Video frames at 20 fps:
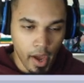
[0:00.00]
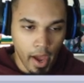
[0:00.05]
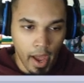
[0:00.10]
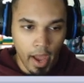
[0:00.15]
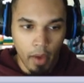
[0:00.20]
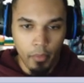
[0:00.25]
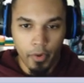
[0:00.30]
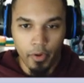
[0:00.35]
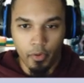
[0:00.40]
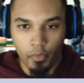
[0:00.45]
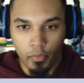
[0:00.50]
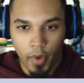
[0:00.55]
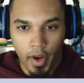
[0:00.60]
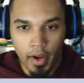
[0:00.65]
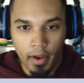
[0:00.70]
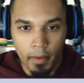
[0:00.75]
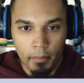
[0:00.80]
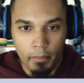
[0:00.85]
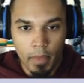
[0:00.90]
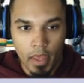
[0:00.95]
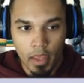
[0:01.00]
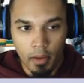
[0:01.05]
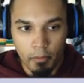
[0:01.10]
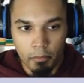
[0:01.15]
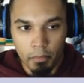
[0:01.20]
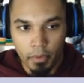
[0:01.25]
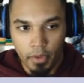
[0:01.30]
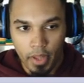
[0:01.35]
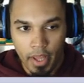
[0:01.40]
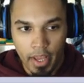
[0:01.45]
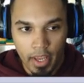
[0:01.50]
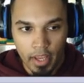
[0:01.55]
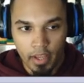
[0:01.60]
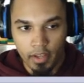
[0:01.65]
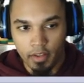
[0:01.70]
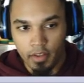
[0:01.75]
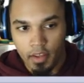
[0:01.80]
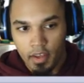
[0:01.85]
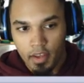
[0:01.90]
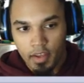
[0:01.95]
I would recommend
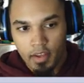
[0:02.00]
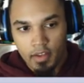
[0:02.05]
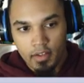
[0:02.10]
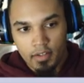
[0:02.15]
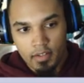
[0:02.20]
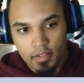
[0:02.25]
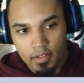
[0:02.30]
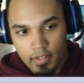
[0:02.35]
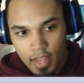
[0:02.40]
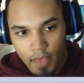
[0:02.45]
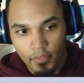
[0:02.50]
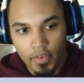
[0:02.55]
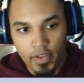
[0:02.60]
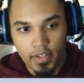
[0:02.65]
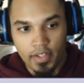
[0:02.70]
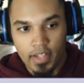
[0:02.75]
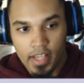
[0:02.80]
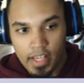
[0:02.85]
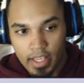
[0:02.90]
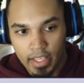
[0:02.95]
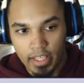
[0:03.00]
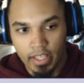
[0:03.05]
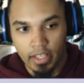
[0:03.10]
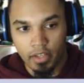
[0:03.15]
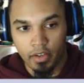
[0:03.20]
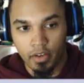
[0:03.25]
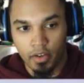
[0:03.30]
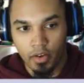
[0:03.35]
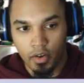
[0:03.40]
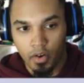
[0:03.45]
playing 17